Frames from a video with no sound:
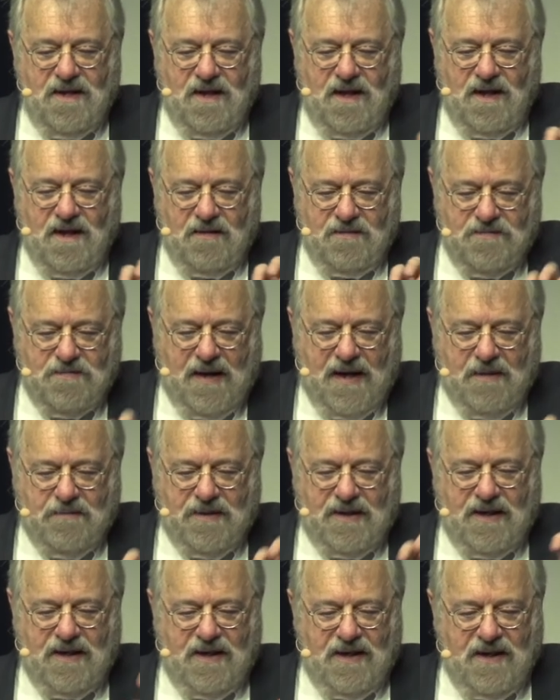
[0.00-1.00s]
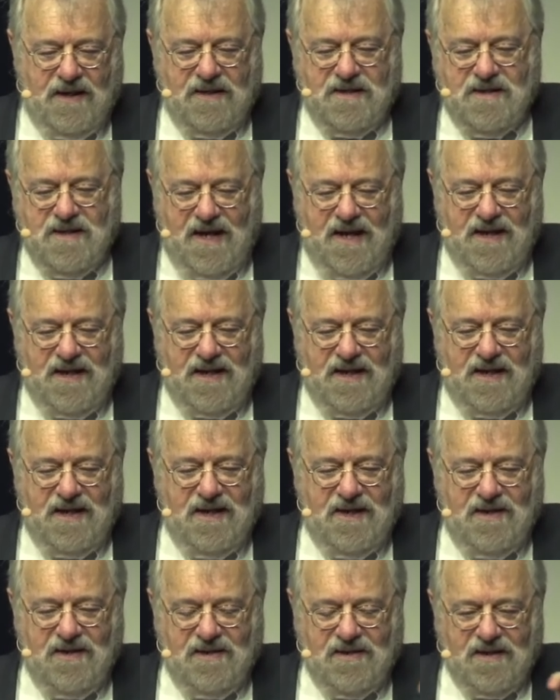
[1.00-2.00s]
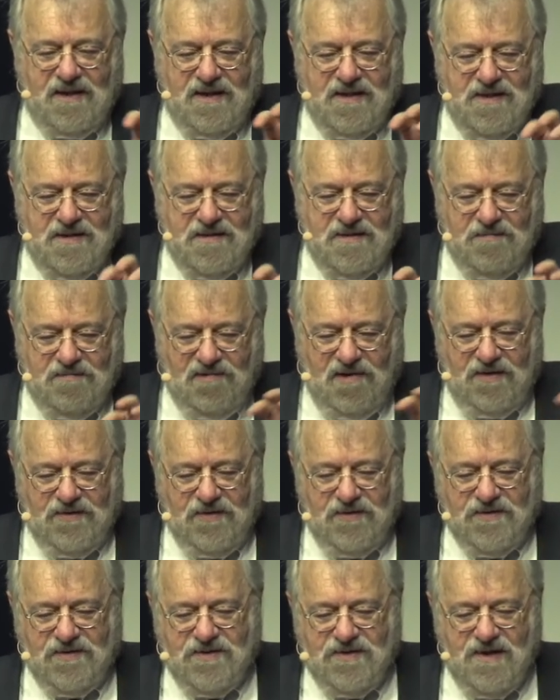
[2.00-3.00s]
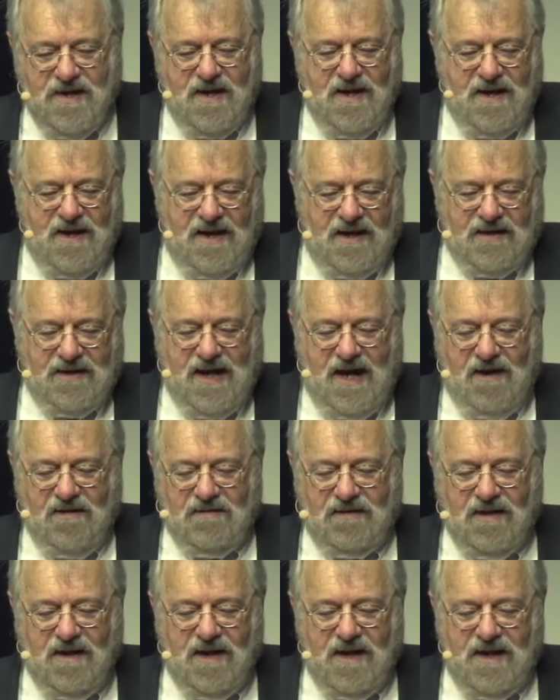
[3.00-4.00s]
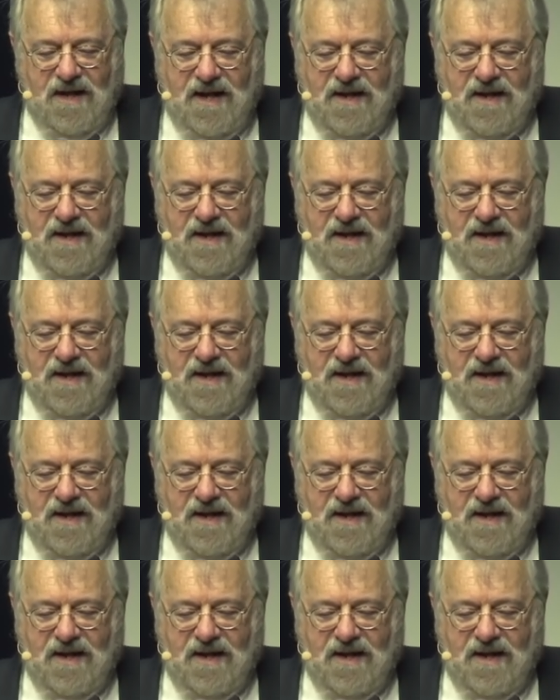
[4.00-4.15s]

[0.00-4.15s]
uh, Bobby and Teddy, the brothers, and Caroline.